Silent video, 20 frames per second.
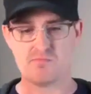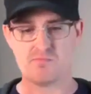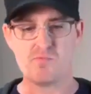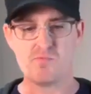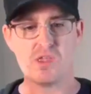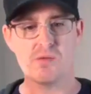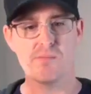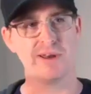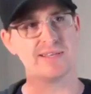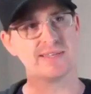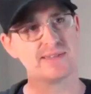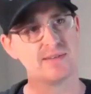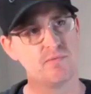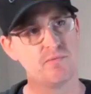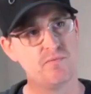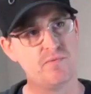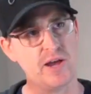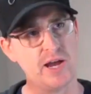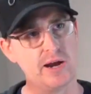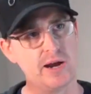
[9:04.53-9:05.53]
But it's
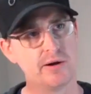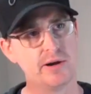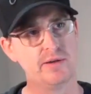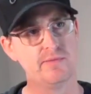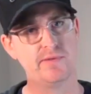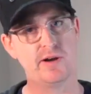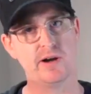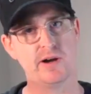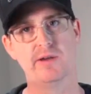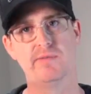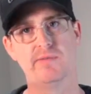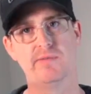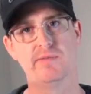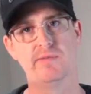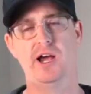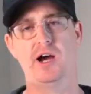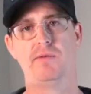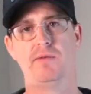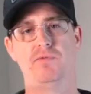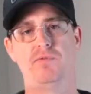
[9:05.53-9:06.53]
very, very, very
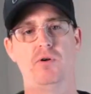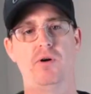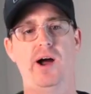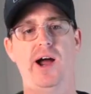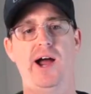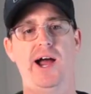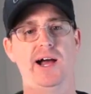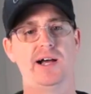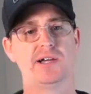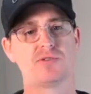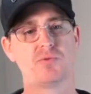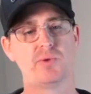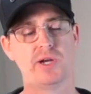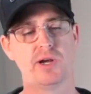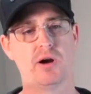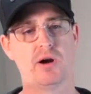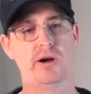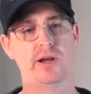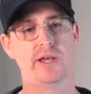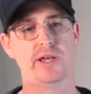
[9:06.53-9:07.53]
helpful as we
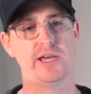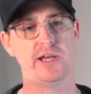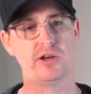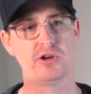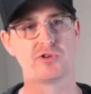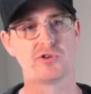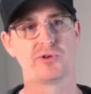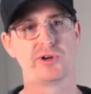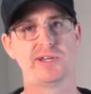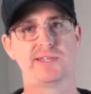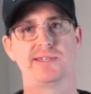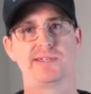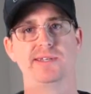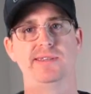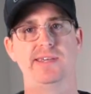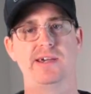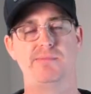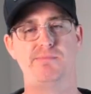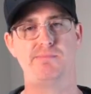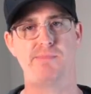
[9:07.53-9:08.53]
are increasing
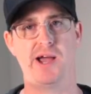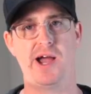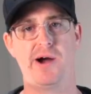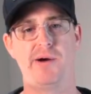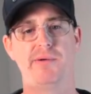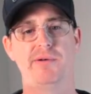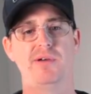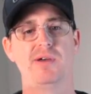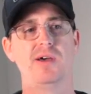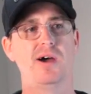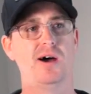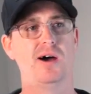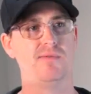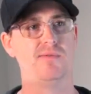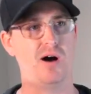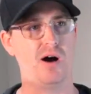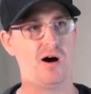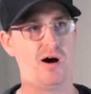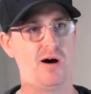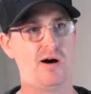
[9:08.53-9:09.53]
the amount of
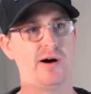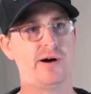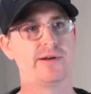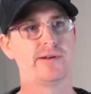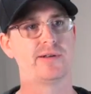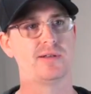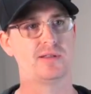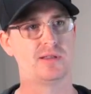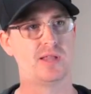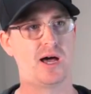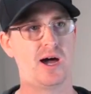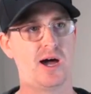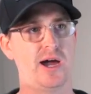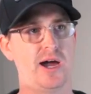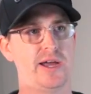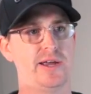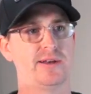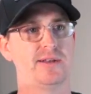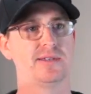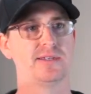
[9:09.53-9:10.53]

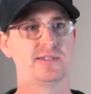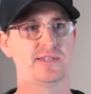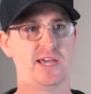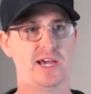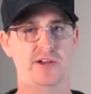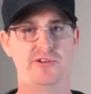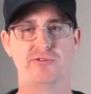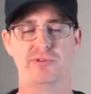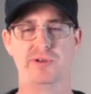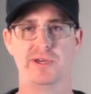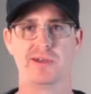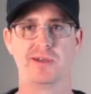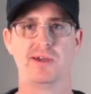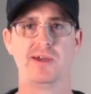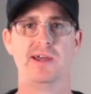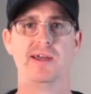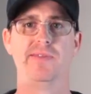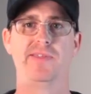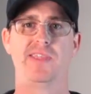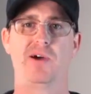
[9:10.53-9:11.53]
online scheduling
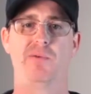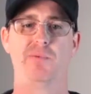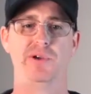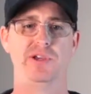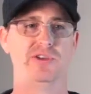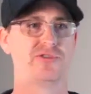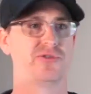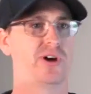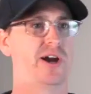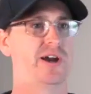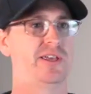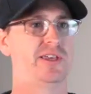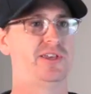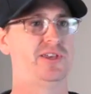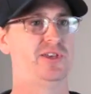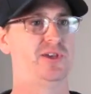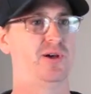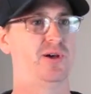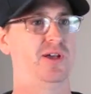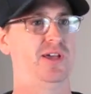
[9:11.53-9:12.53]
that we try
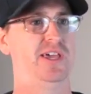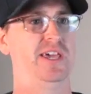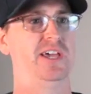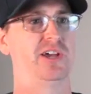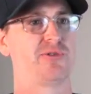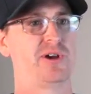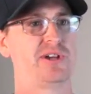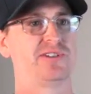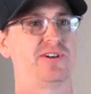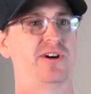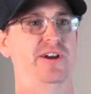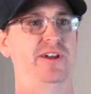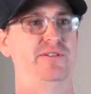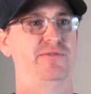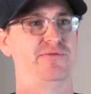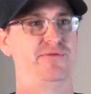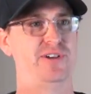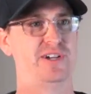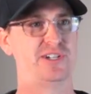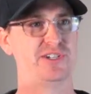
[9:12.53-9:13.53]
to increase our
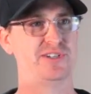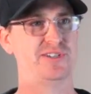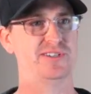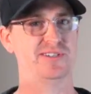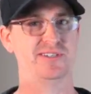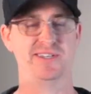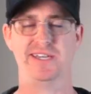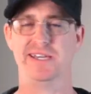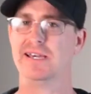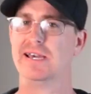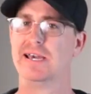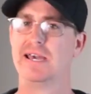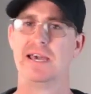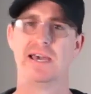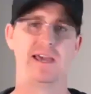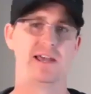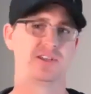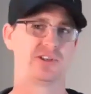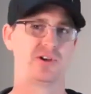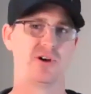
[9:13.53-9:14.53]
efficiency.
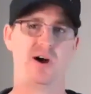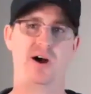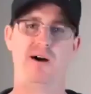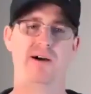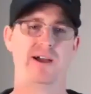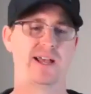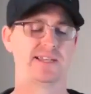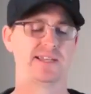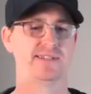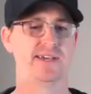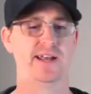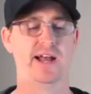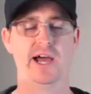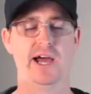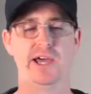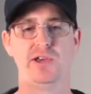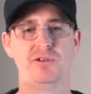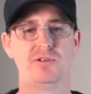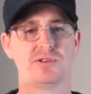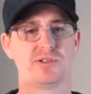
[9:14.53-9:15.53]
So, like I said,
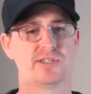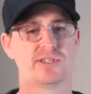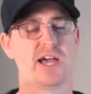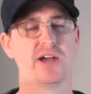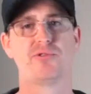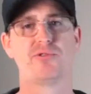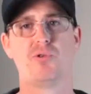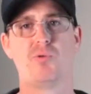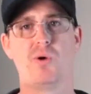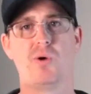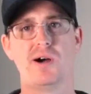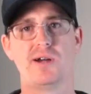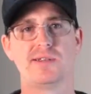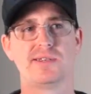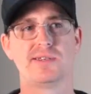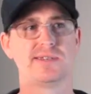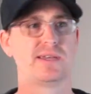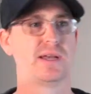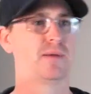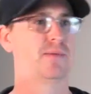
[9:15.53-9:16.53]
I use Schedule
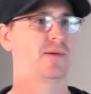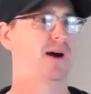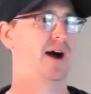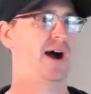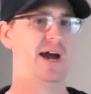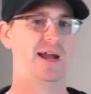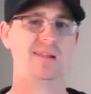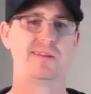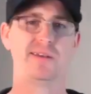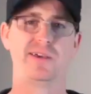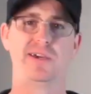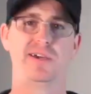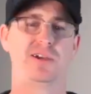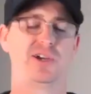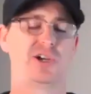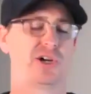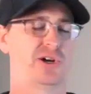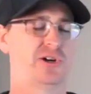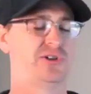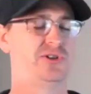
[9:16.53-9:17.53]
Once. Highly
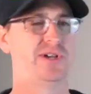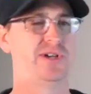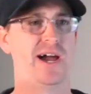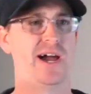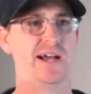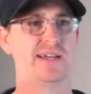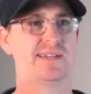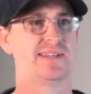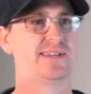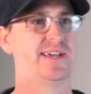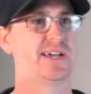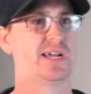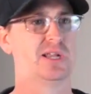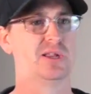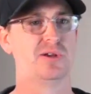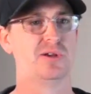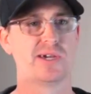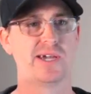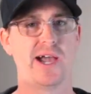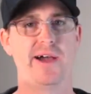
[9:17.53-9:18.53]
encourage you guys to take a
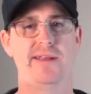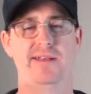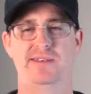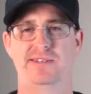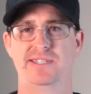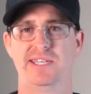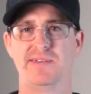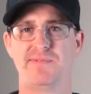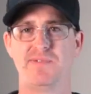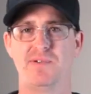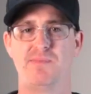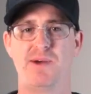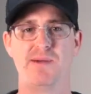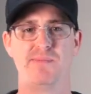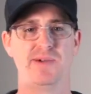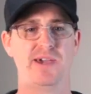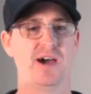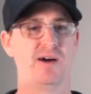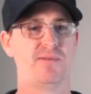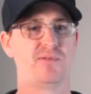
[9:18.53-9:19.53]
look at it, see if it might
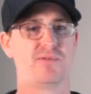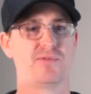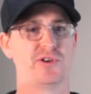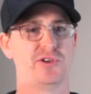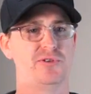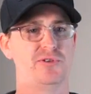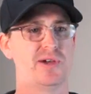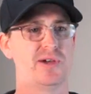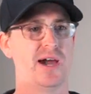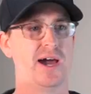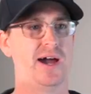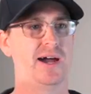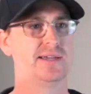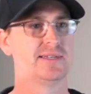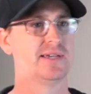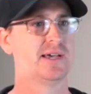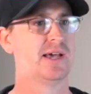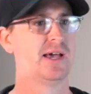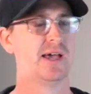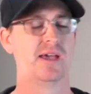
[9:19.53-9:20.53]
be helpful for you
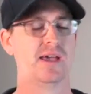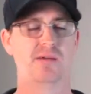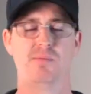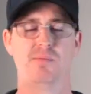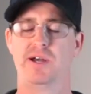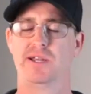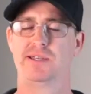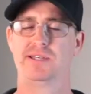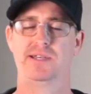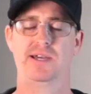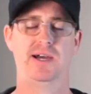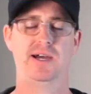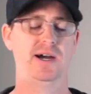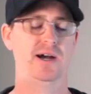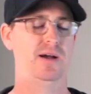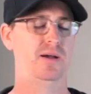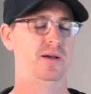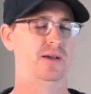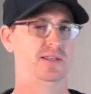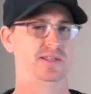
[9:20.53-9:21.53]
guys. But
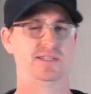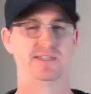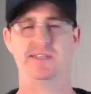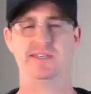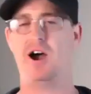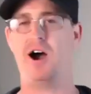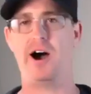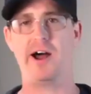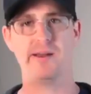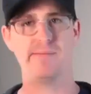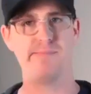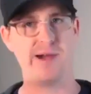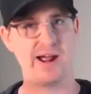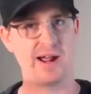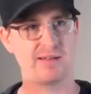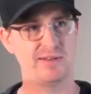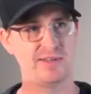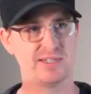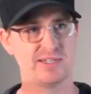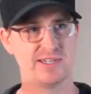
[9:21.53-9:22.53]

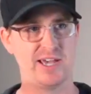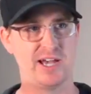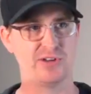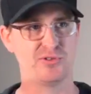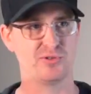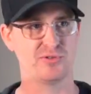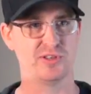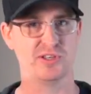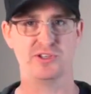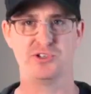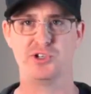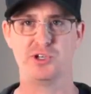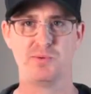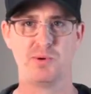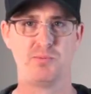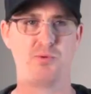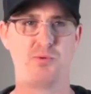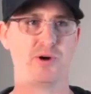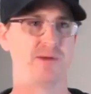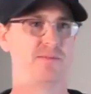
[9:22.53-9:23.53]
automatically schedules the Zoom
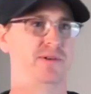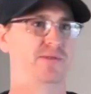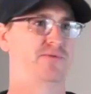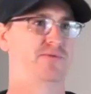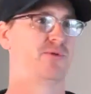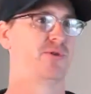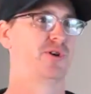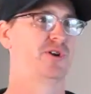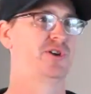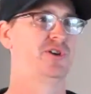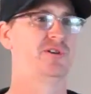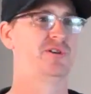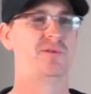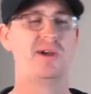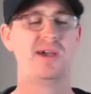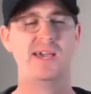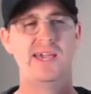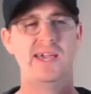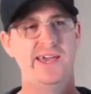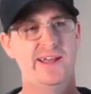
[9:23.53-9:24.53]
appointment for you.
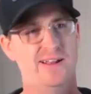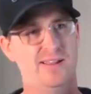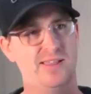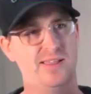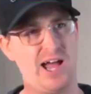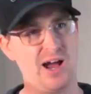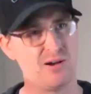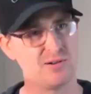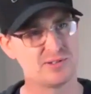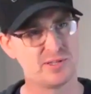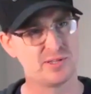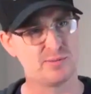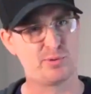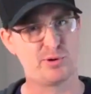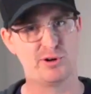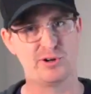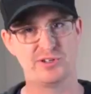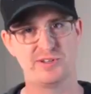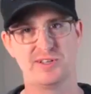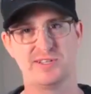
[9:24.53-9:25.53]
It allows the
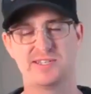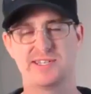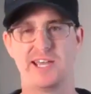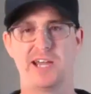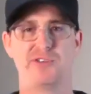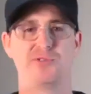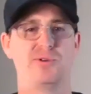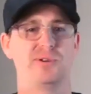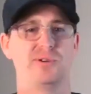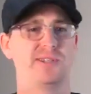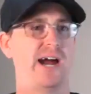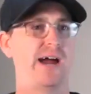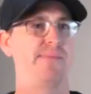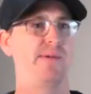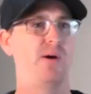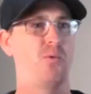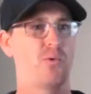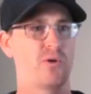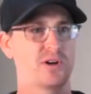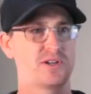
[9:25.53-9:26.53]
person to schedule a time
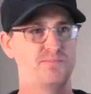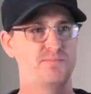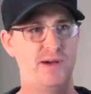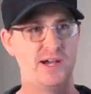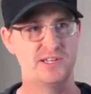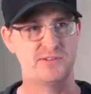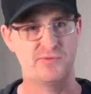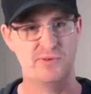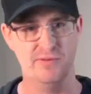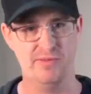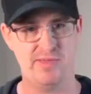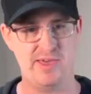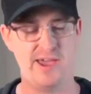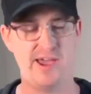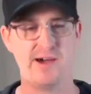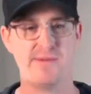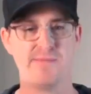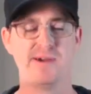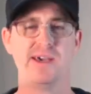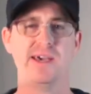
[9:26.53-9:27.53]
that works best for
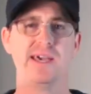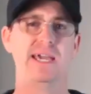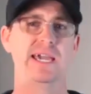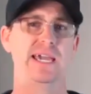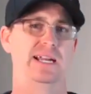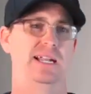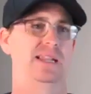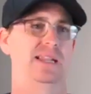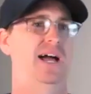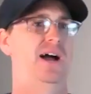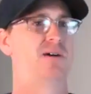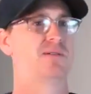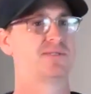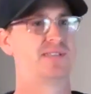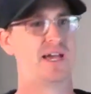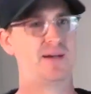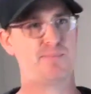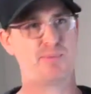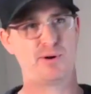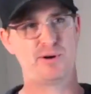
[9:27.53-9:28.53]
them. It allows
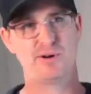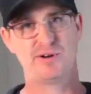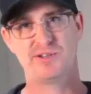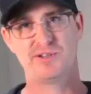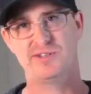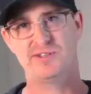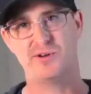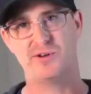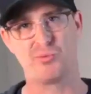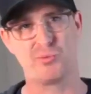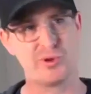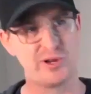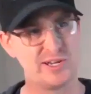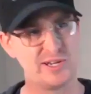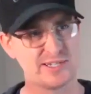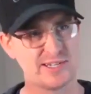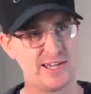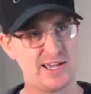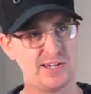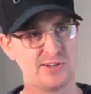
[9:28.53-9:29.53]
that person to
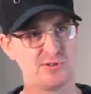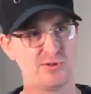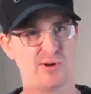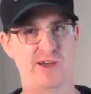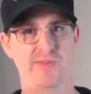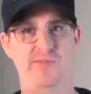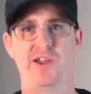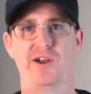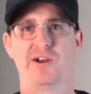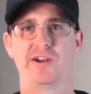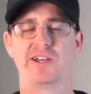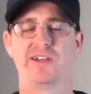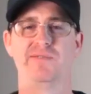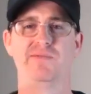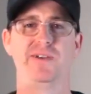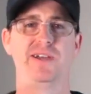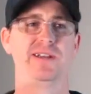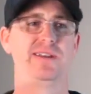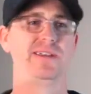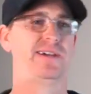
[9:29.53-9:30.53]
reschedule at their
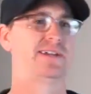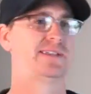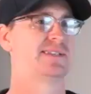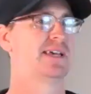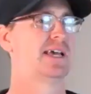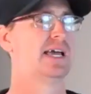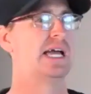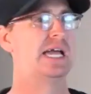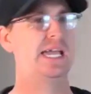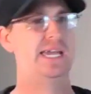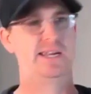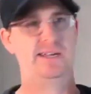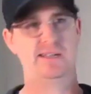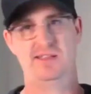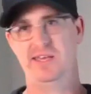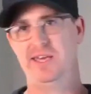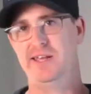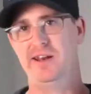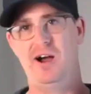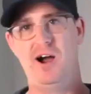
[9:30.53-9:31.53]
convenience.
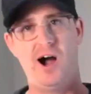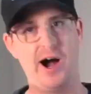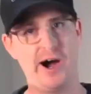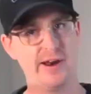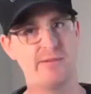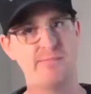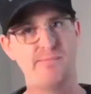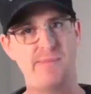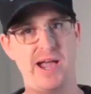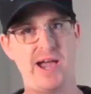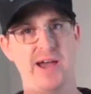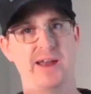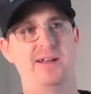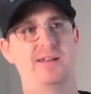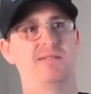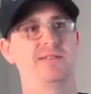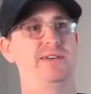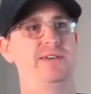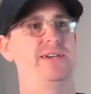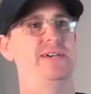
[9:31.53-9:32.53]
It
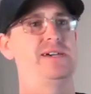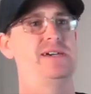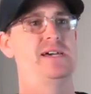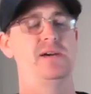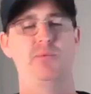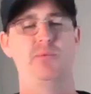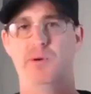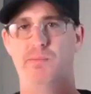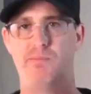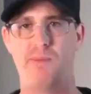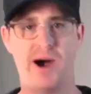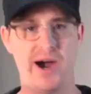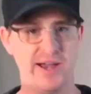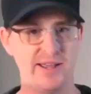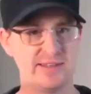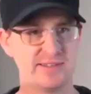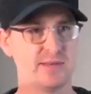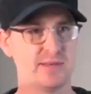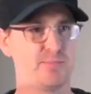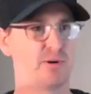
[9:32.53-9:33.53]
automatically
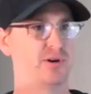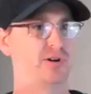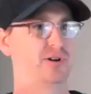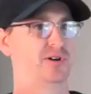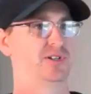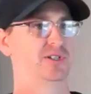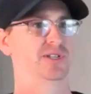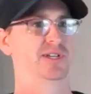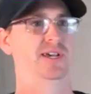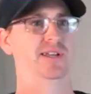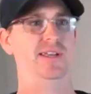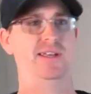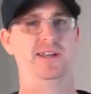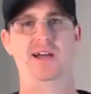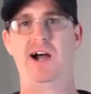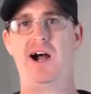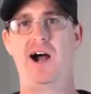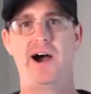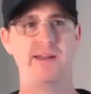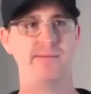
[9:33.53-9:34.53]
reminds the person. It
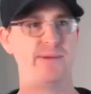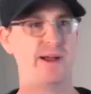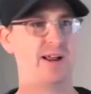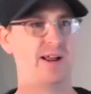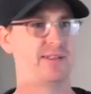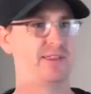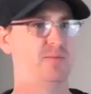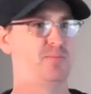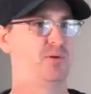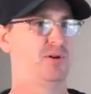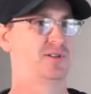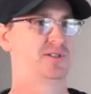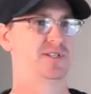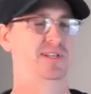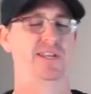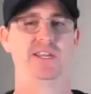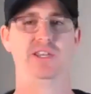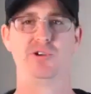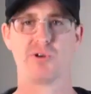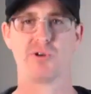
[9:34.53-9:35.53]
automatically puts
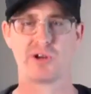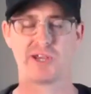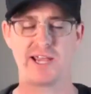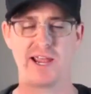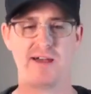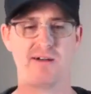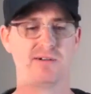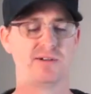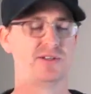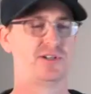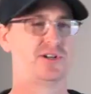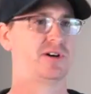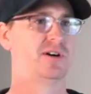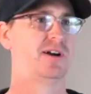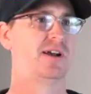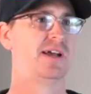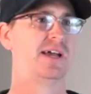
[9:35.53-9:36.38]
it in your calendar.